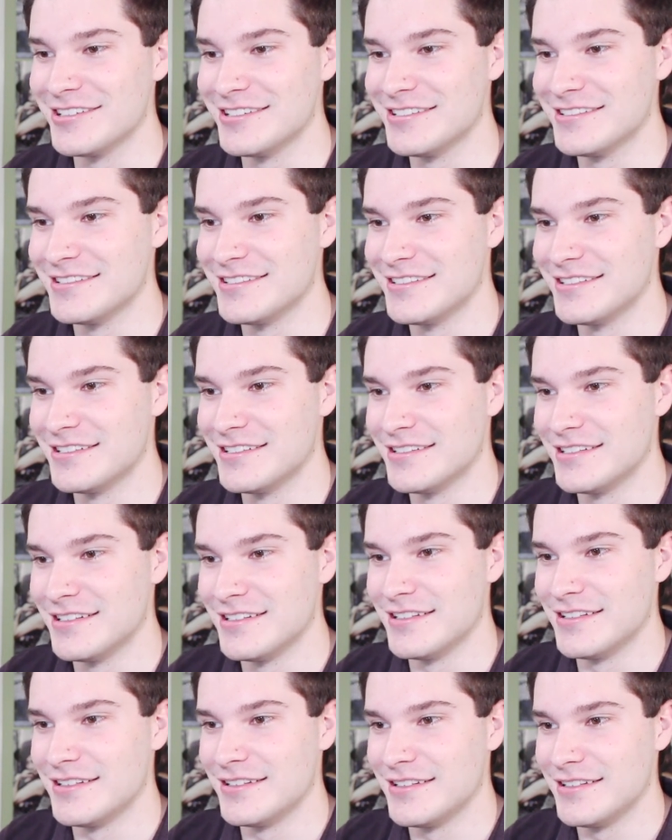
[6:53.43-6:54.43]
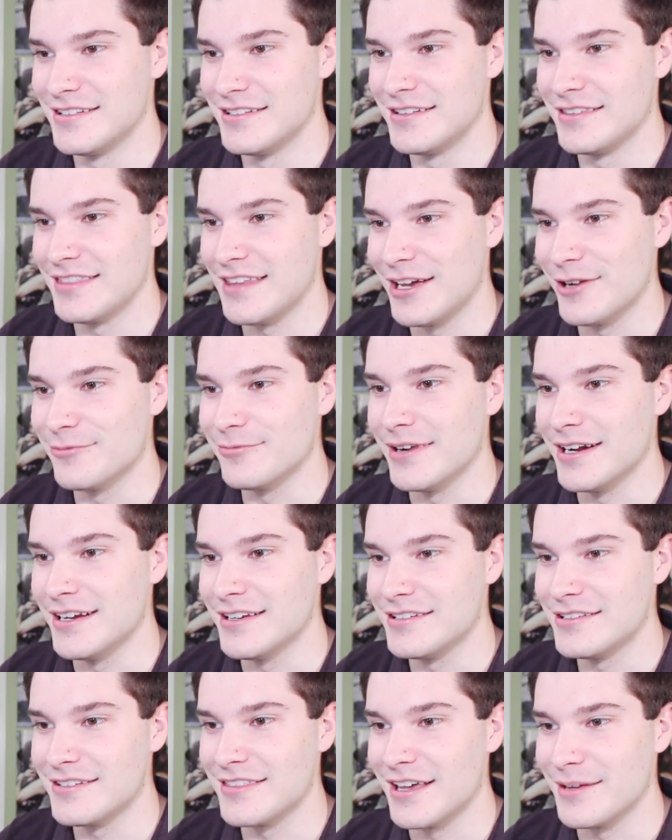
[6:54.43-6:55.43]
That
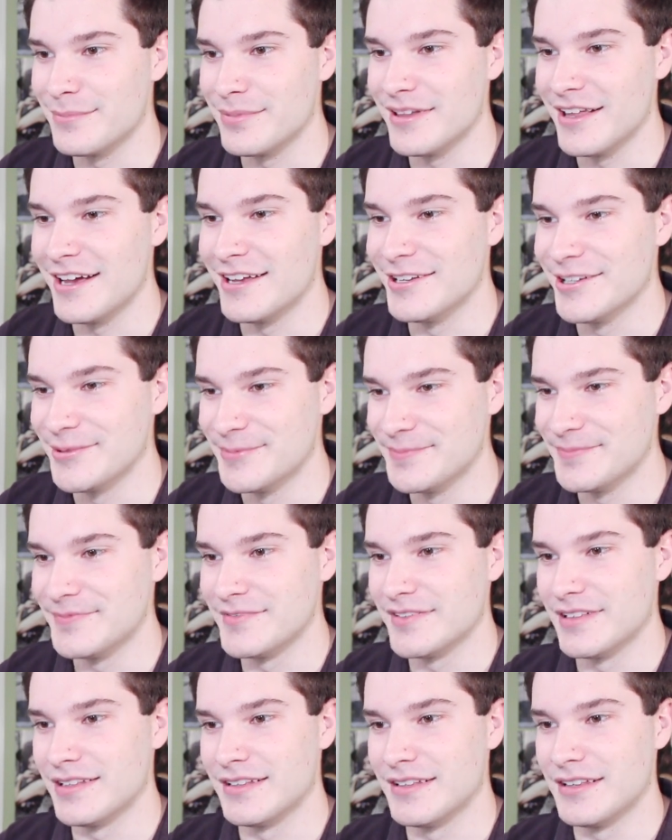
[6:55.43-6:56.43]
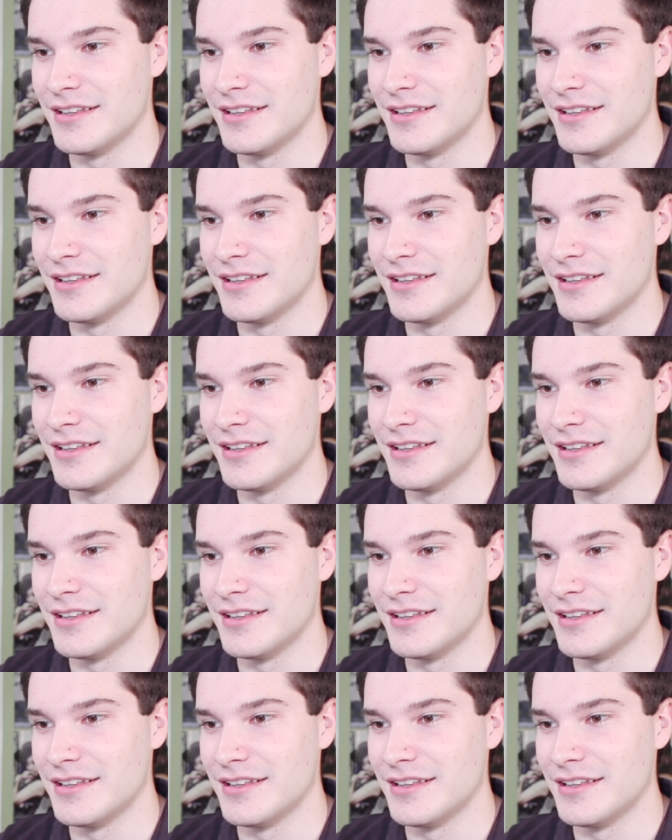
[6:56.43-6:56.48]
white, that platinum.